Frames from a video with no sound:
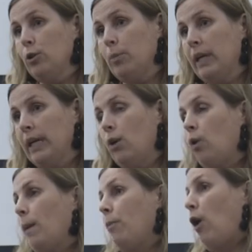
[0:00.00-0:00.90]
a lubricant
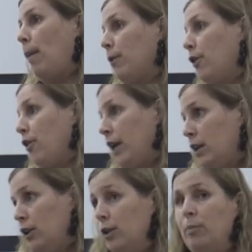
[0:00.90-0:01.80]
or a proper thick
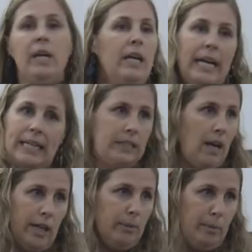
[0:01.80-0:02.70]
lube, it's
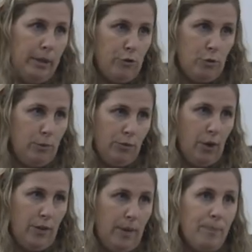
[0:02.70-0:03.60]
not going to be pleasurable
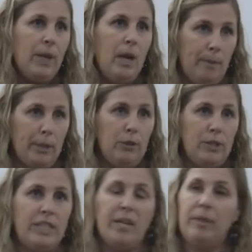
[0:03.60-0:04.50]
for them. But
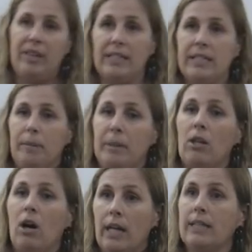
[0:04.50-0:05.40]
using something that's going to be
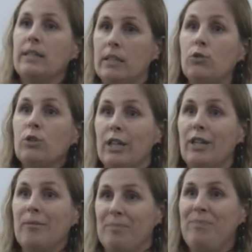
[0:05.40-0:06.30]
long lasting is really
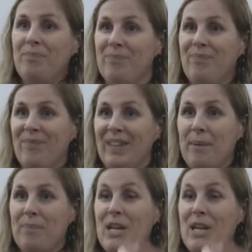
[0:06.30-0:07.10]
good. Yeah.